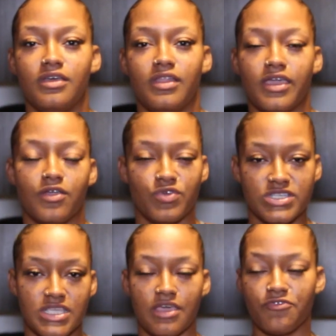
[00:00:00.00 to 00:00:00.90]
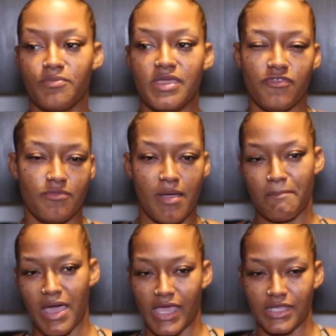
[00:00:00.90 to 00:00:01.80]
like a reset for me, for my
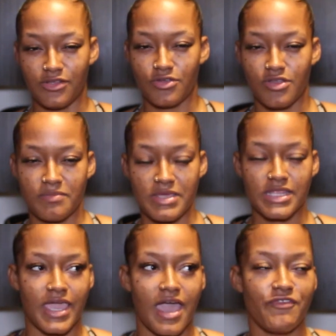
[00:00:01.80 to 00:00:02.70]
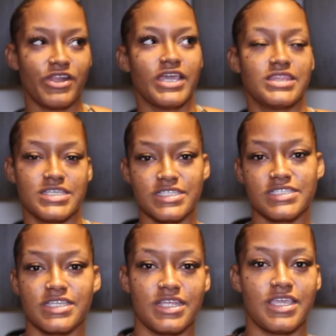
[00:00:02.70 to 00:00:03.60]
mind. You know what I mean? Like I feel like
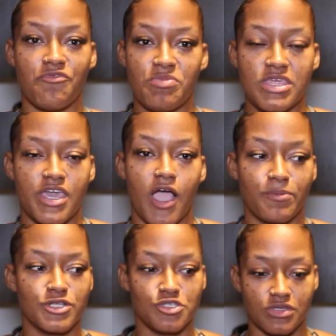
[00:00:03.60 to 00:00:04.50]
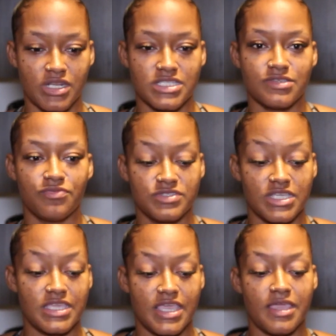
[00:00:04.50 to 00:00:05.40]
this is going to give me the opportunity to,
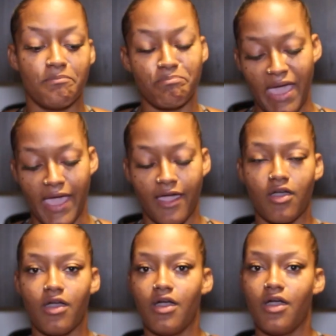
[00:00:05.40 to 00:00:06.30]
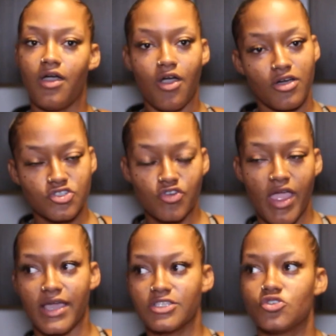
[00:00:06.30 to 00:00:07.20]
to get back on
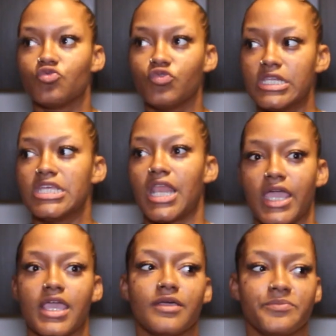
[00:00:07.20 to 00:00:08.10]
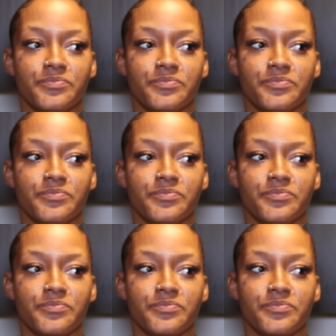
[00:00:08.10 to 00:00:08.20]
track, to really like